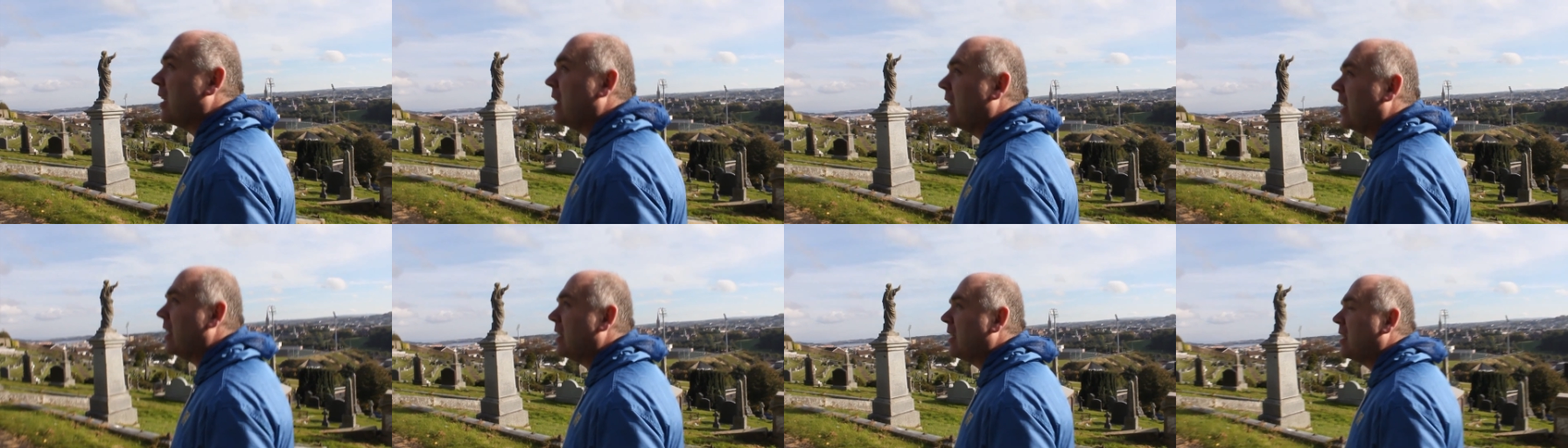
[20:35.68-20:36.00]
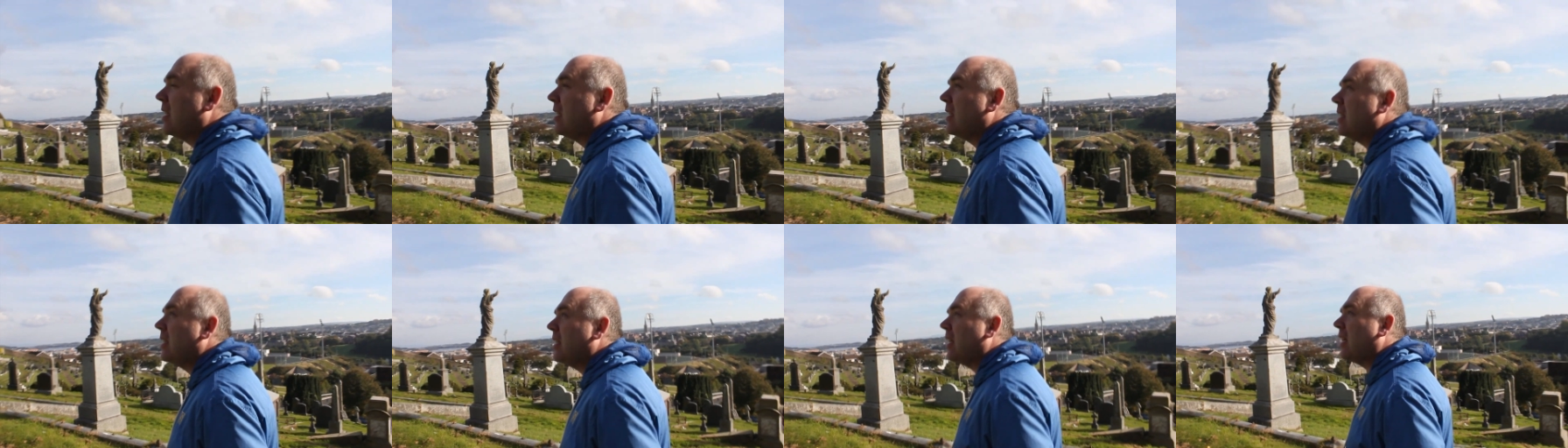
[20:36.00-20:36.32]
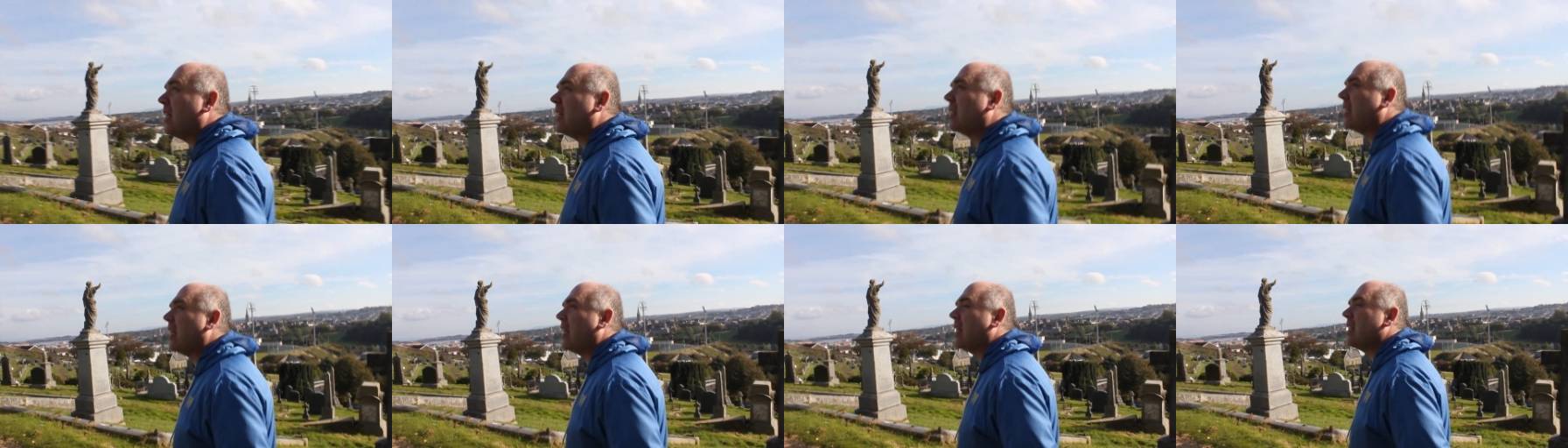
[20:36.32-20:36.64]
late
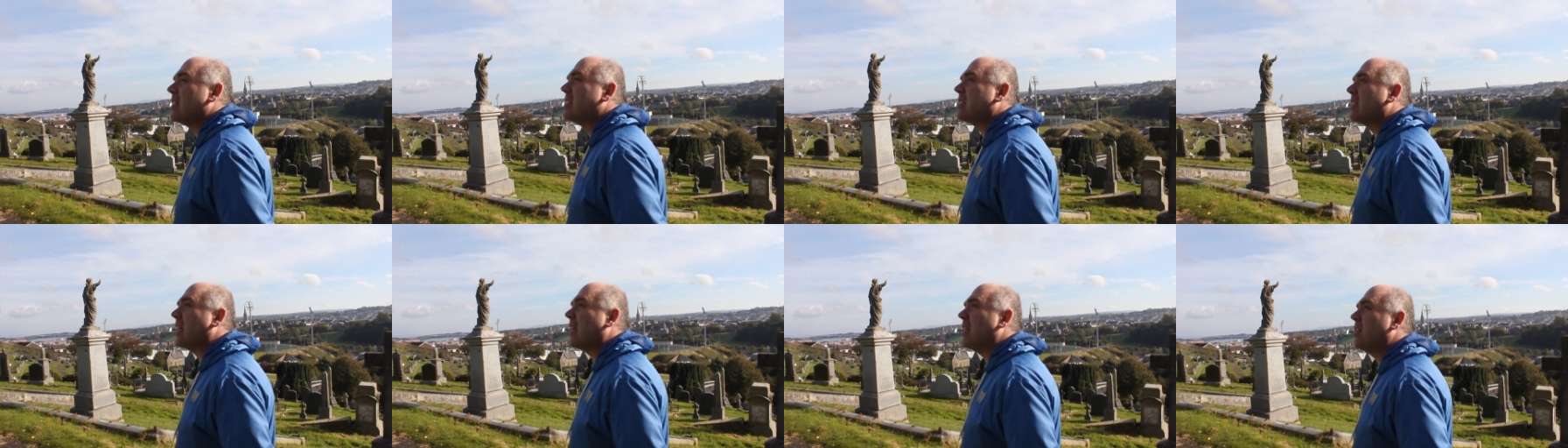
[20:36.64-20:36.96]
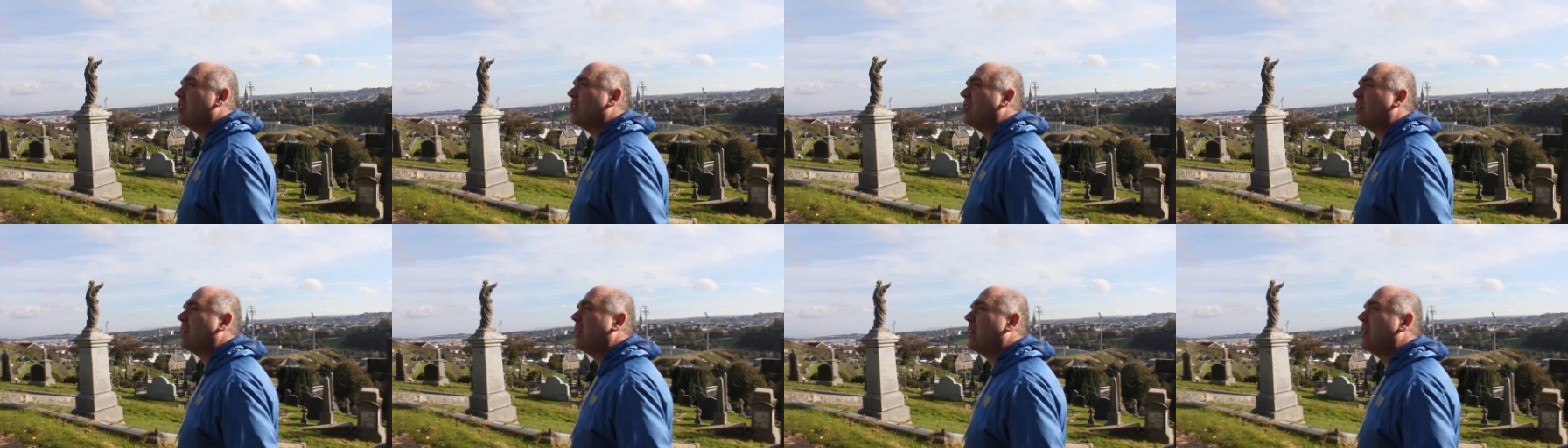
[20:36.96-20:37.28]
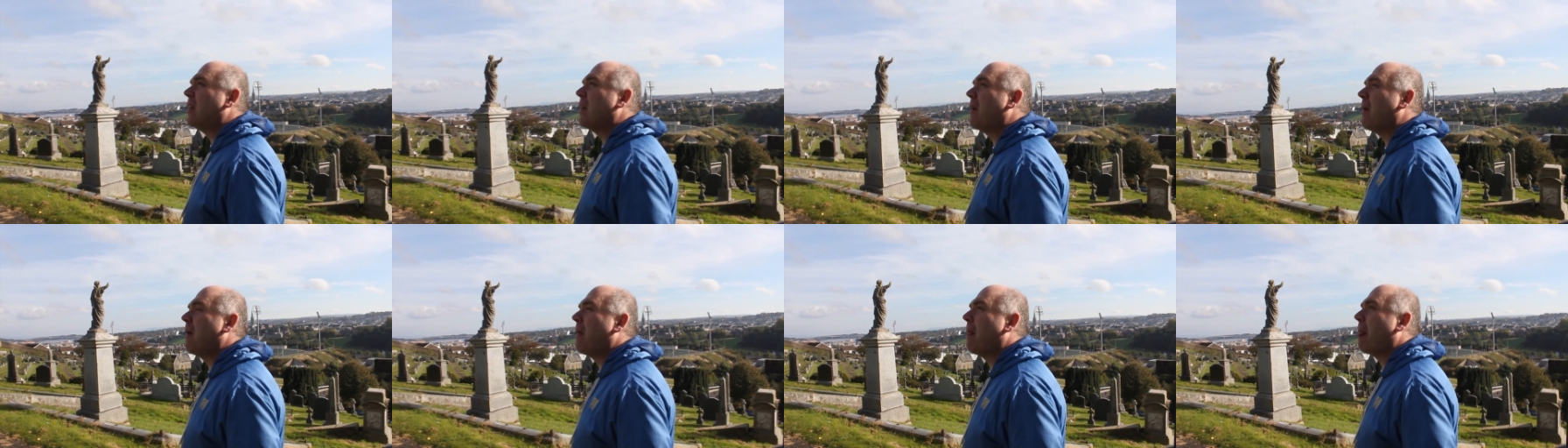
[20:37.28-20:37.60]
18th century,
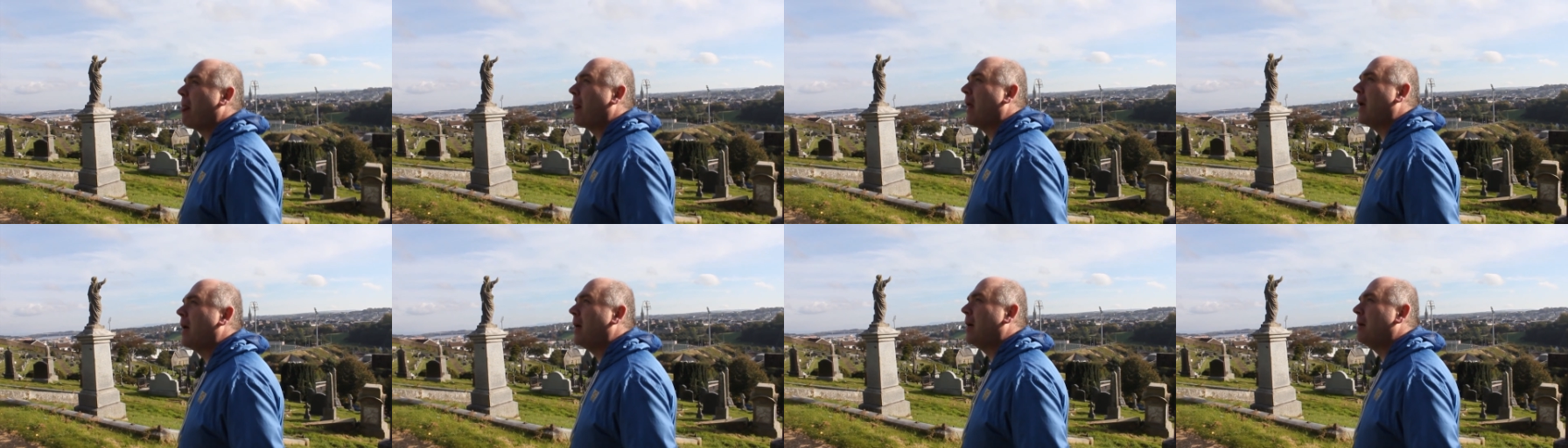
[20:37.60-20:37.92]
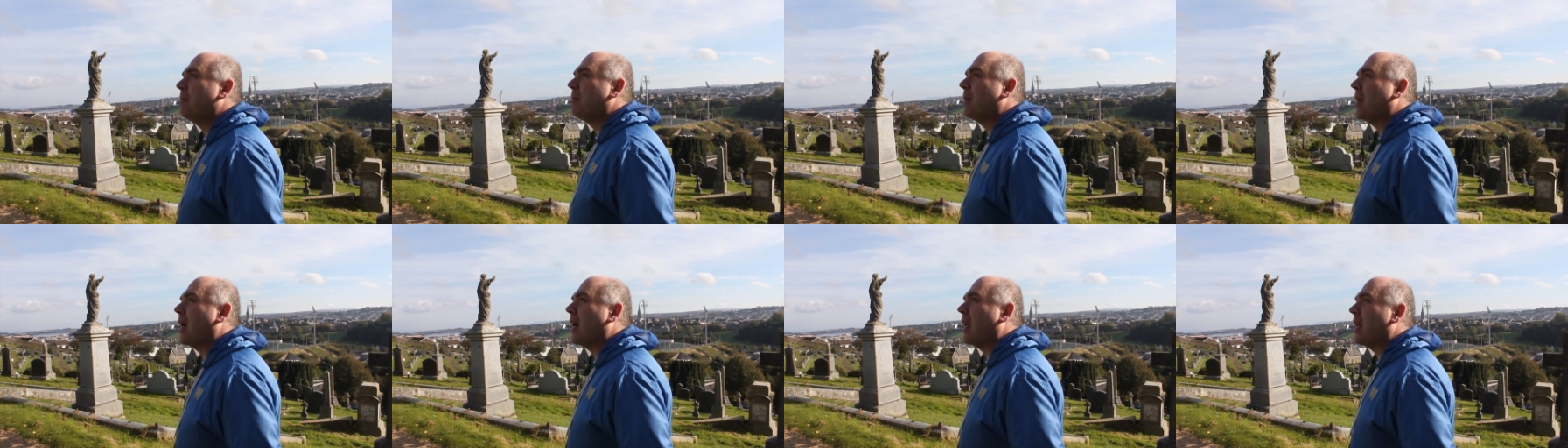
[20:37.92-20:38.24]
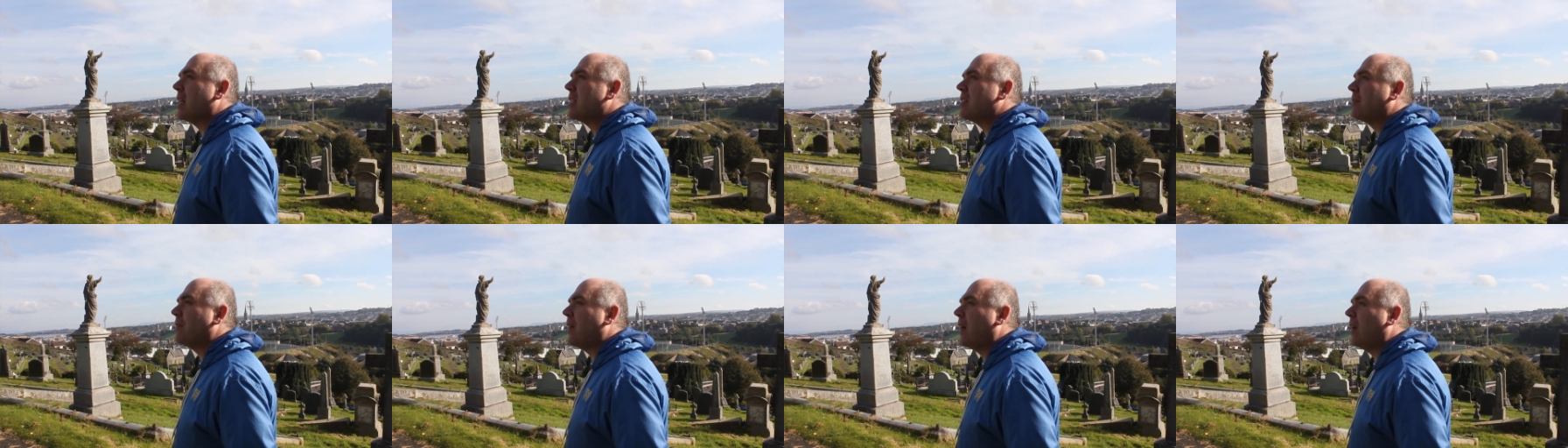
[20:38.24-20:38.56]
and
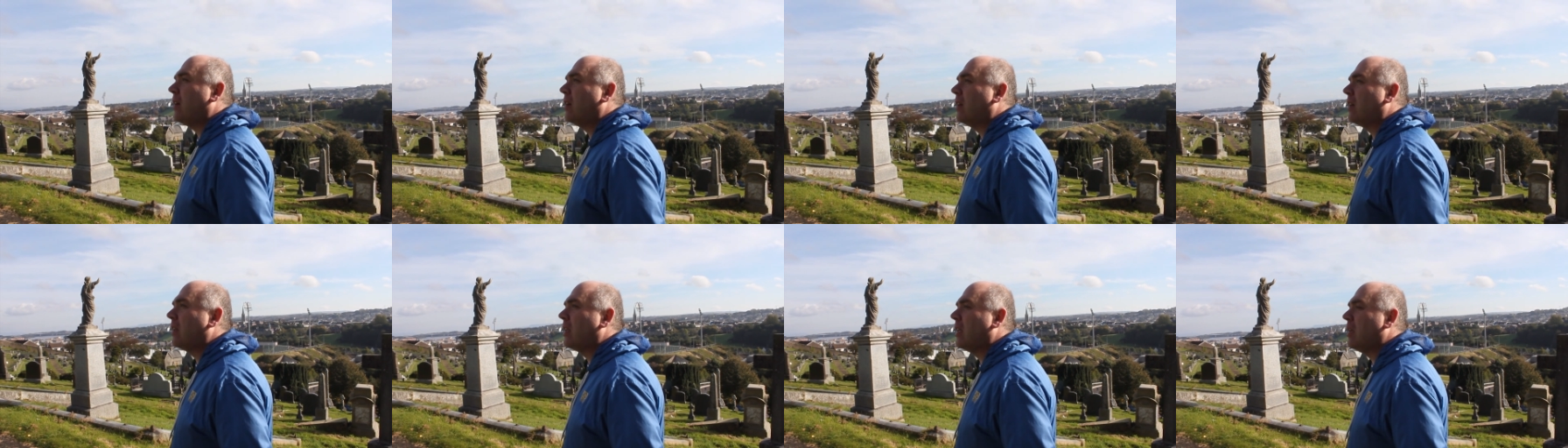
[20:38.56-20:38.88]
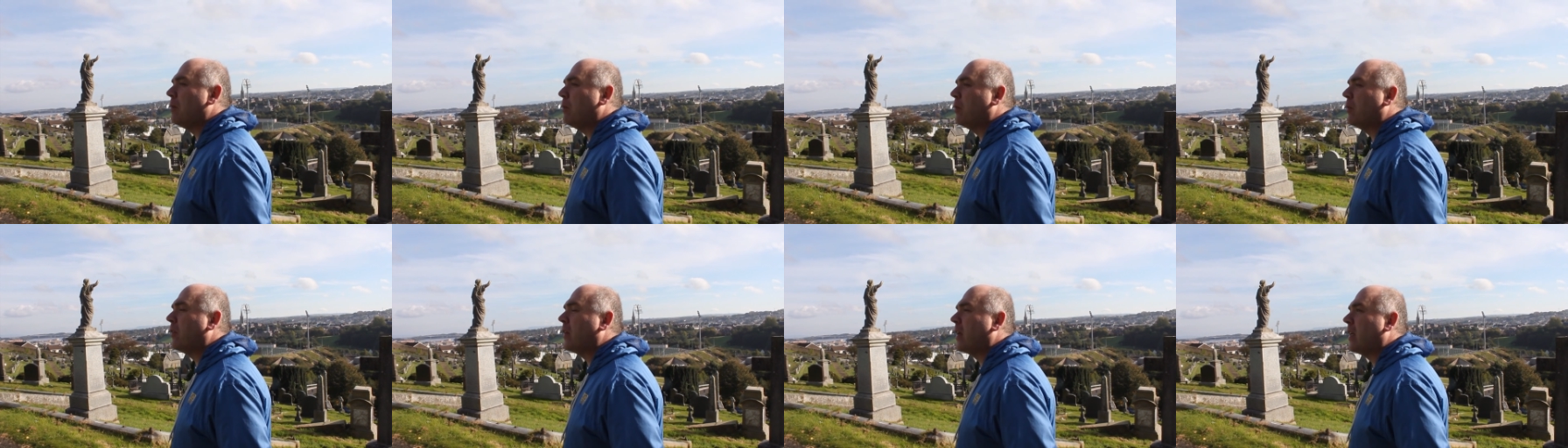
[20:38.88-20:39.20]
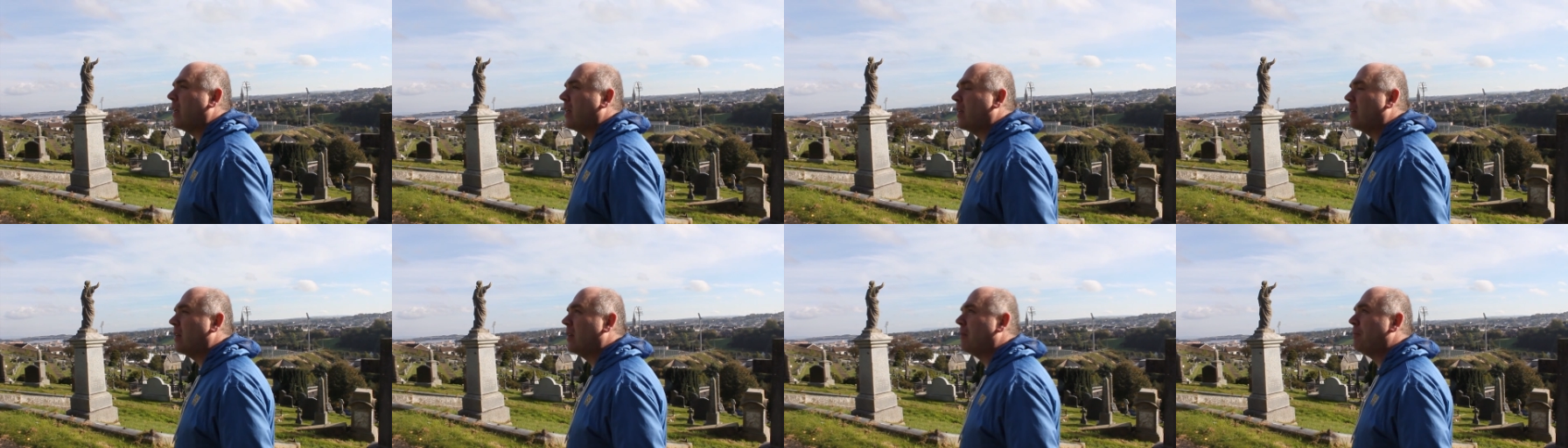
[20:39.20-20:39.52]
his father came over
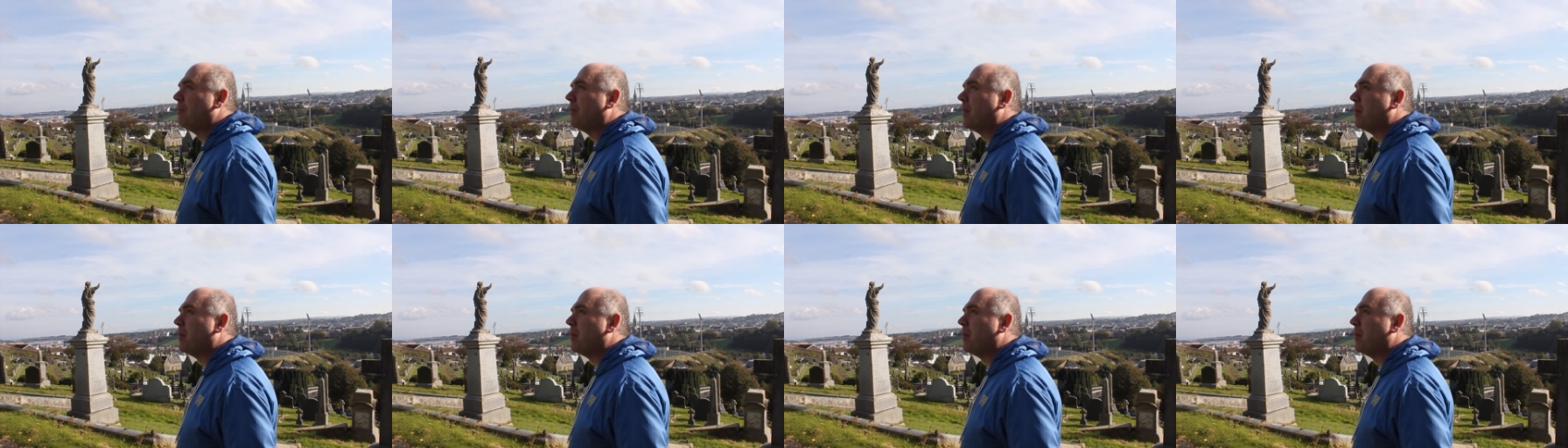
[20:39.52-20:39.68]
here,